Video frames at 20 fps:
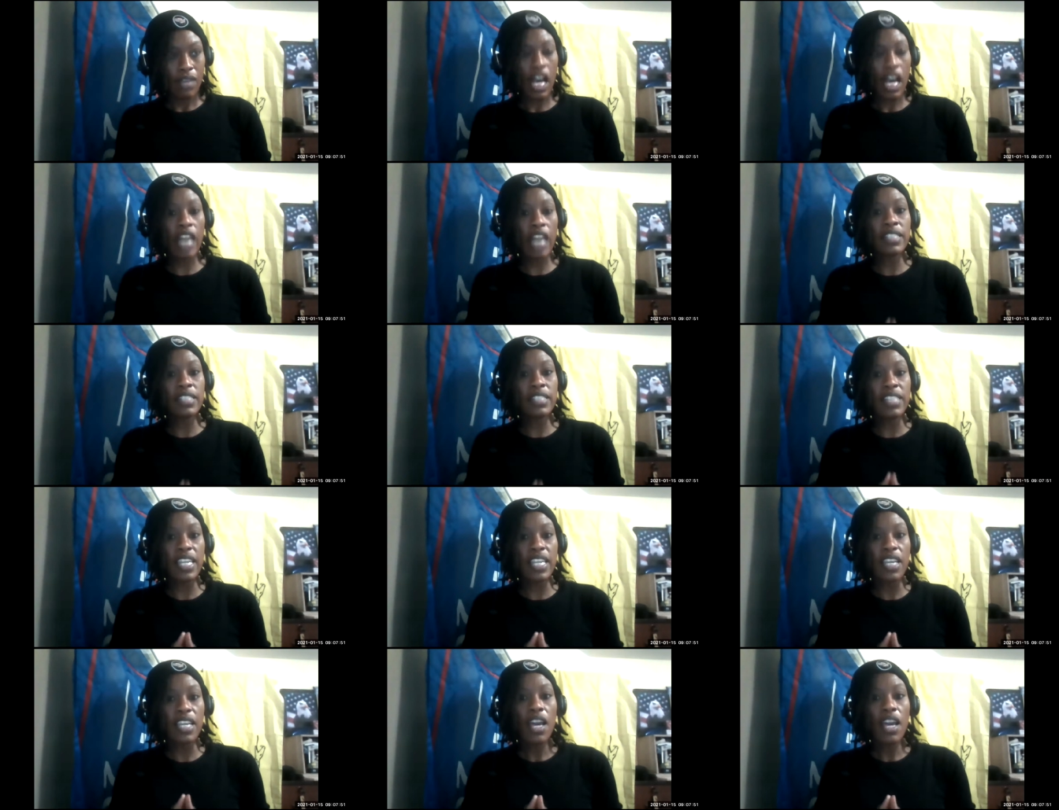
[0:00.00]

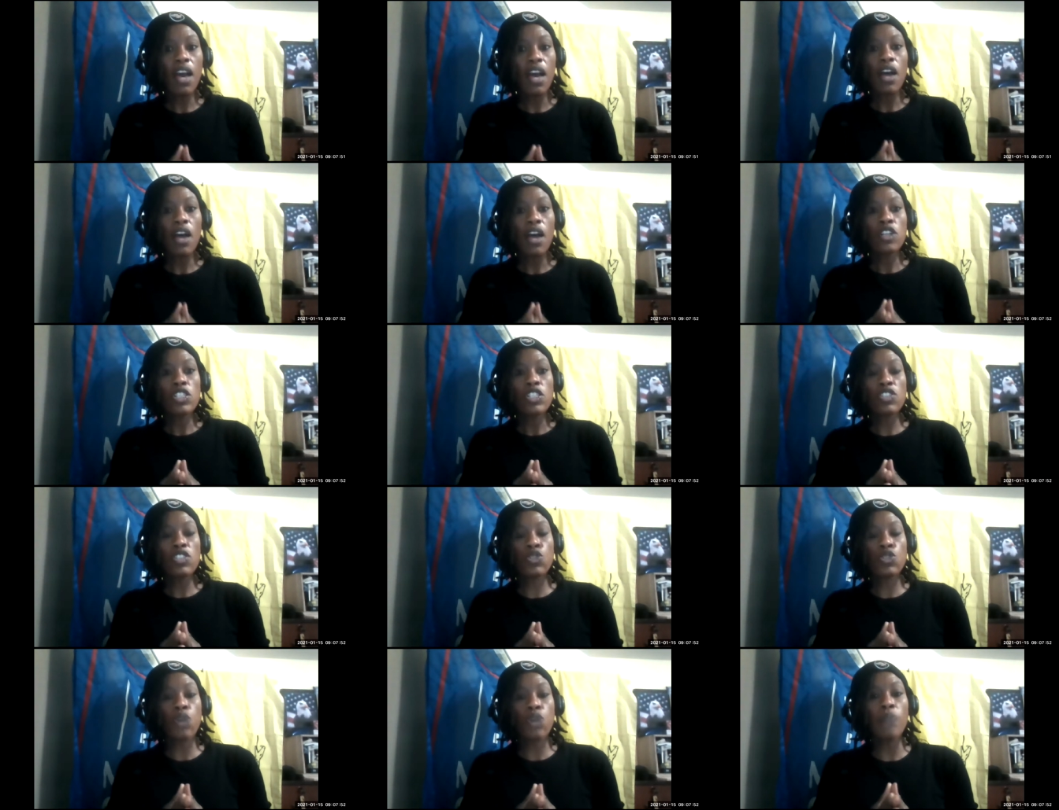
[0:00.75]
hunting
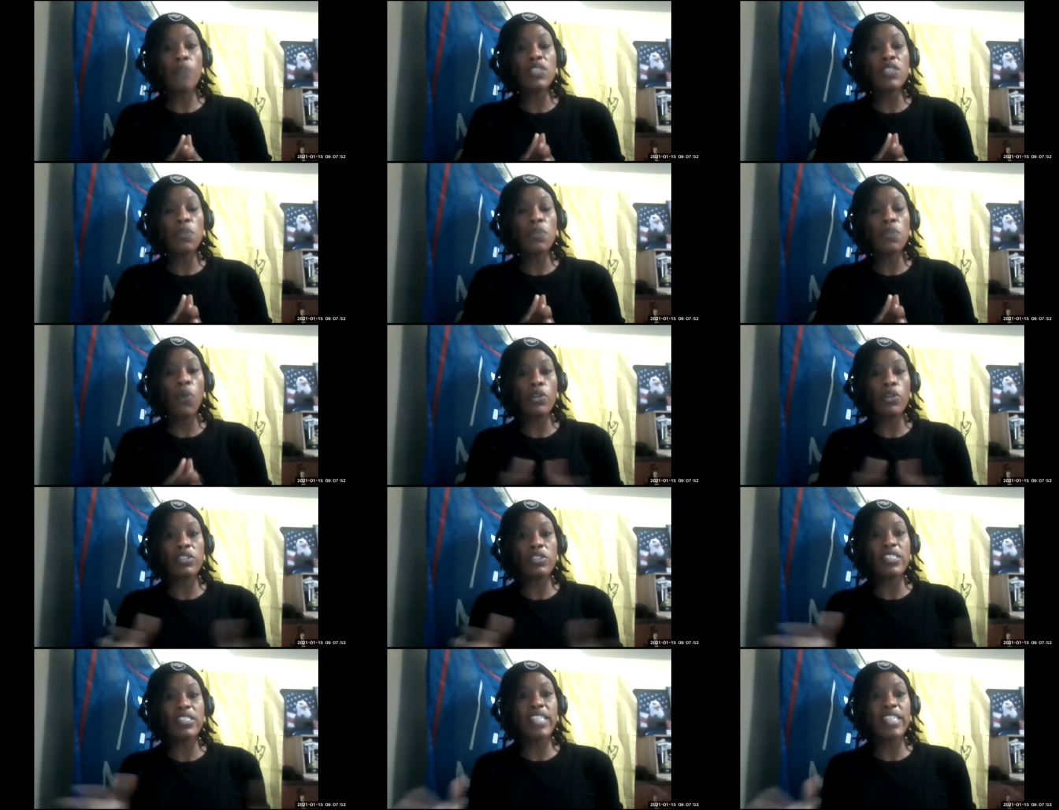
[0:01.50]
Trump
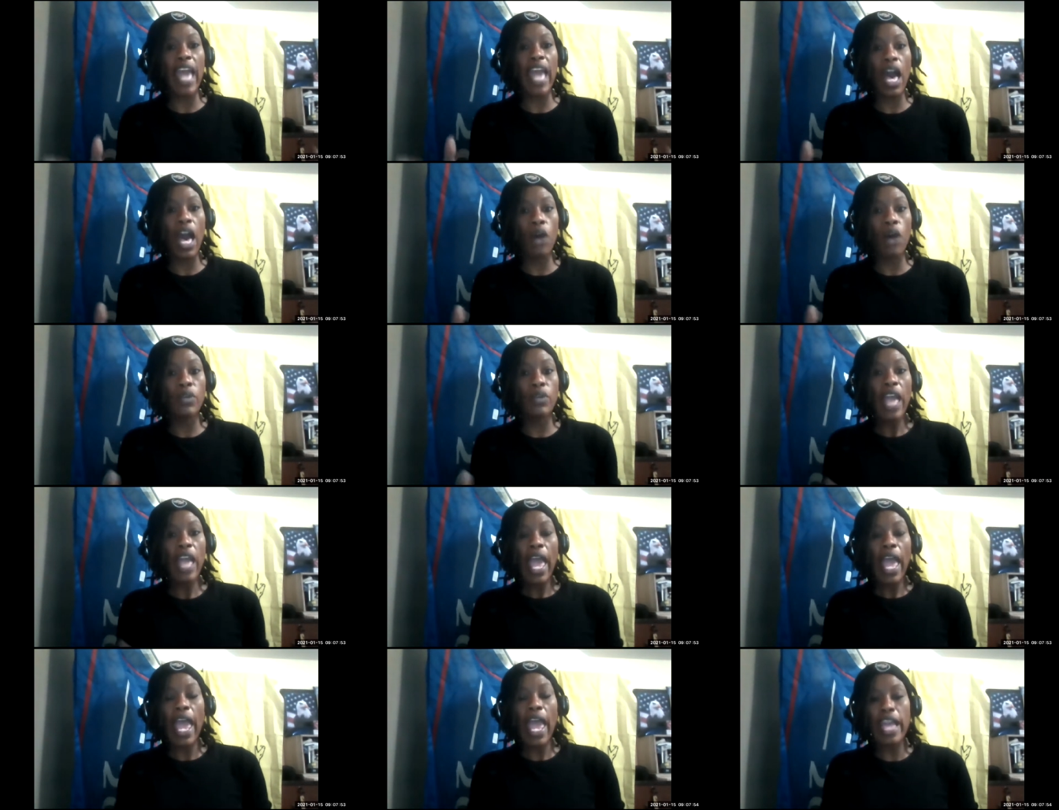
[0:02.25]
supporters down
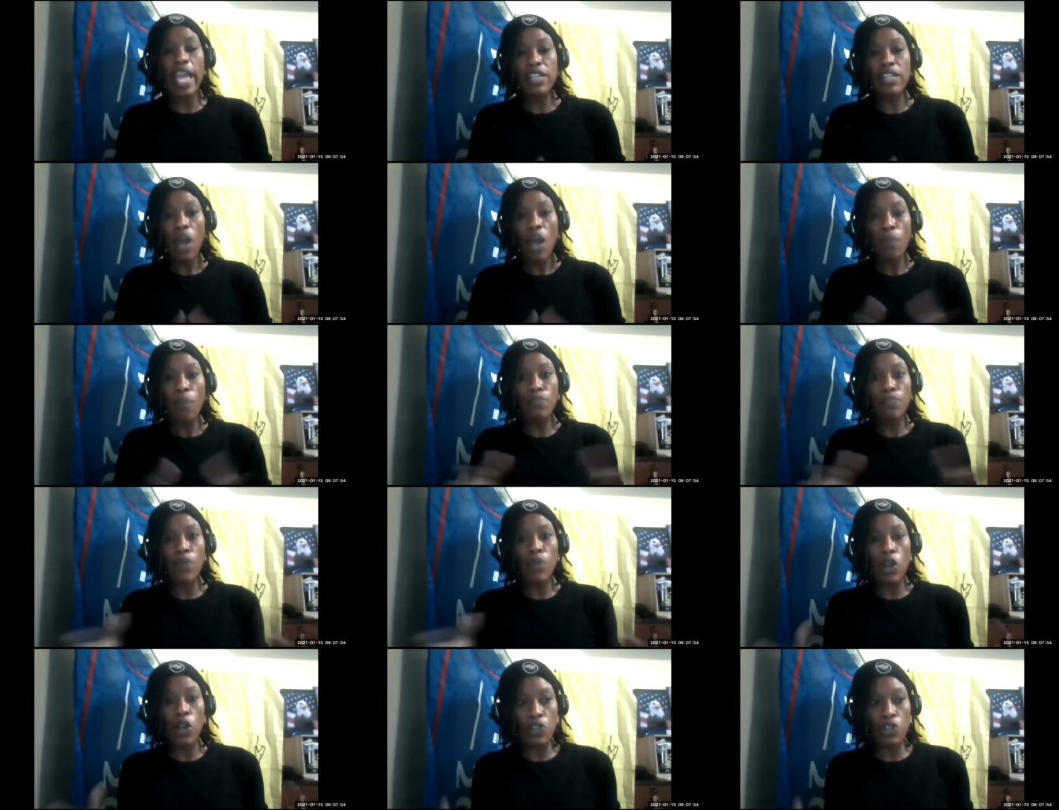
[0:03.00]
and
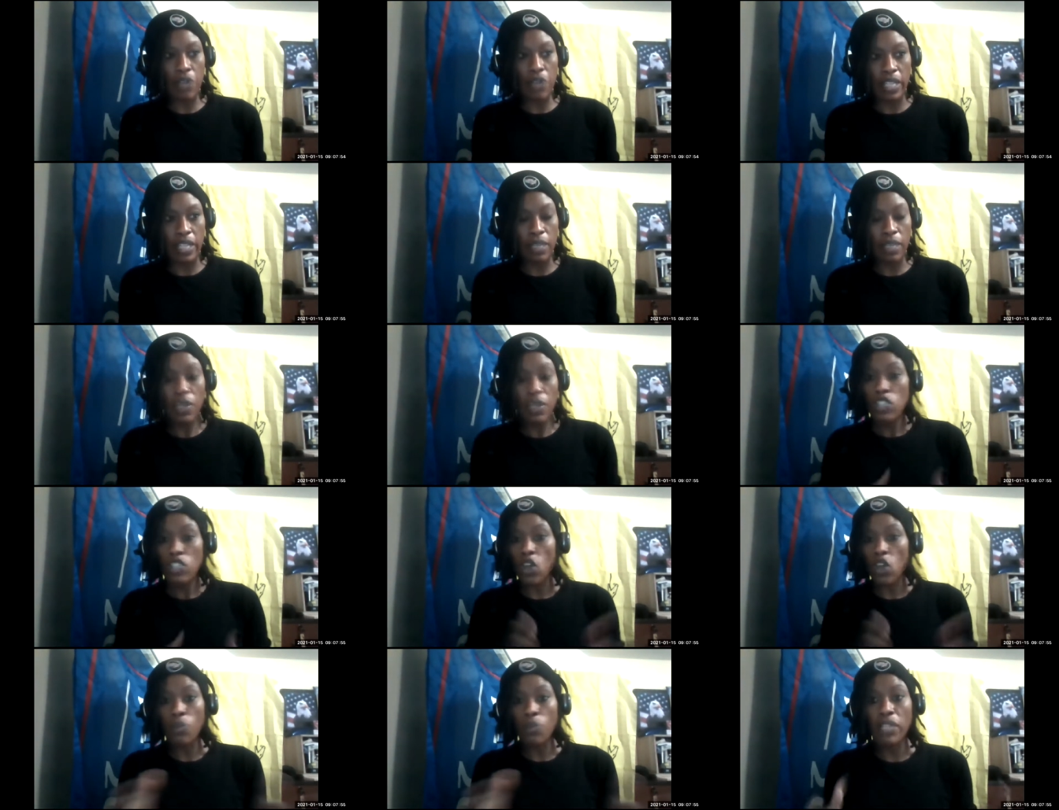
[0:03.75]
murdering them.
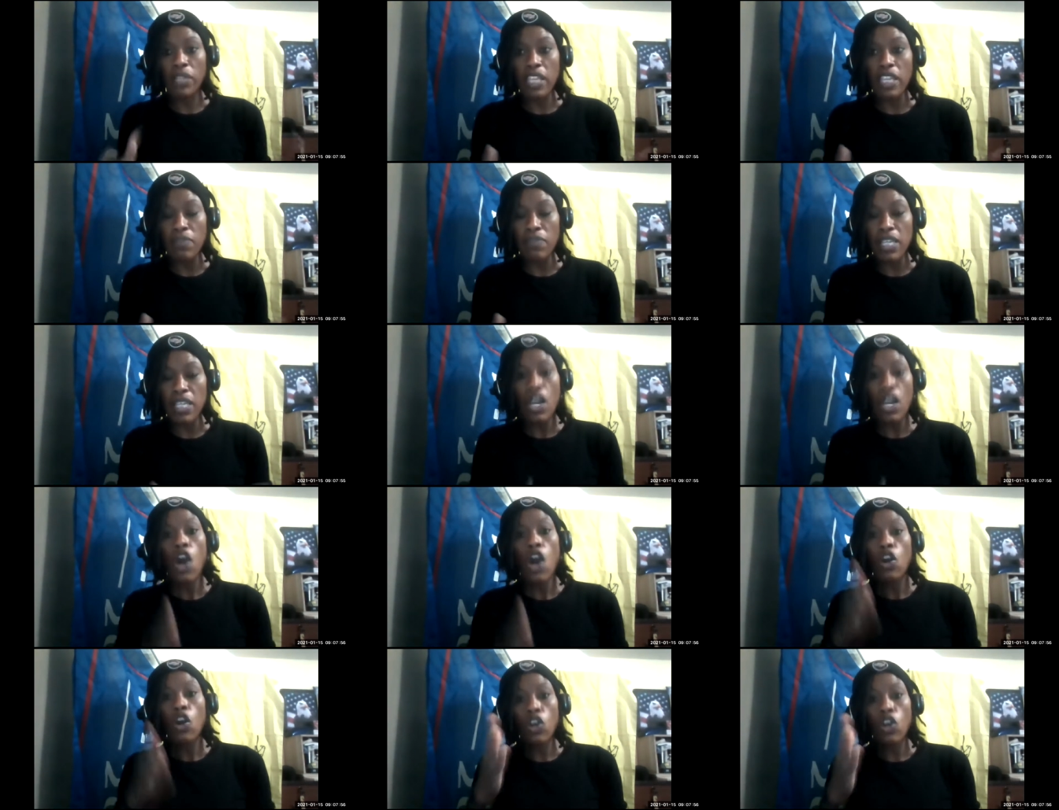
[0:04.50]
Don't believe me?